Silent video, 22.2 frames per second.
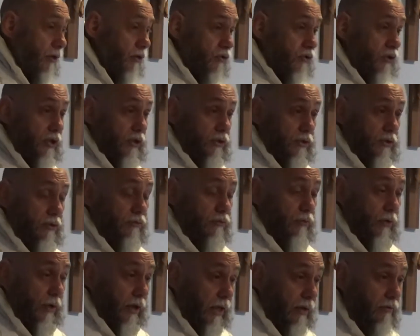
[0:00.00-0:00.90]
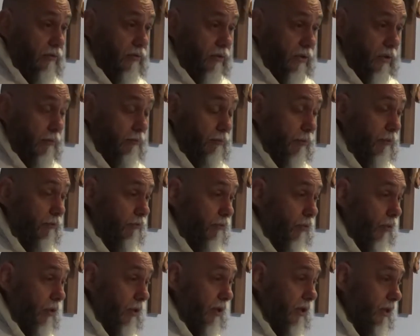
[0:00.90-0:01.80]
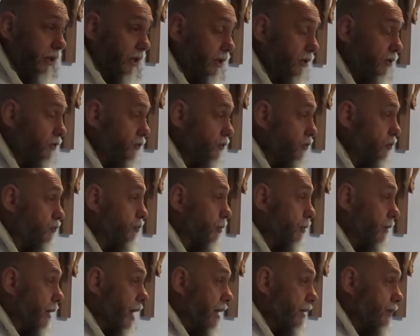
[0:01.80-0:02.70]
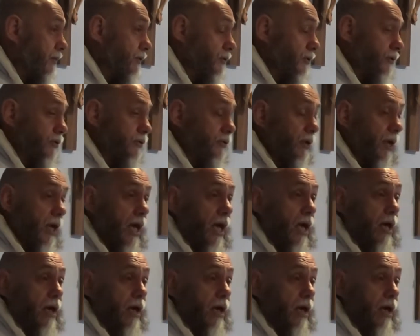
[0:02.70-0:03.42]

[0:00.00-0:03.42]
Because Jesus forgives him before he heals his paralysis.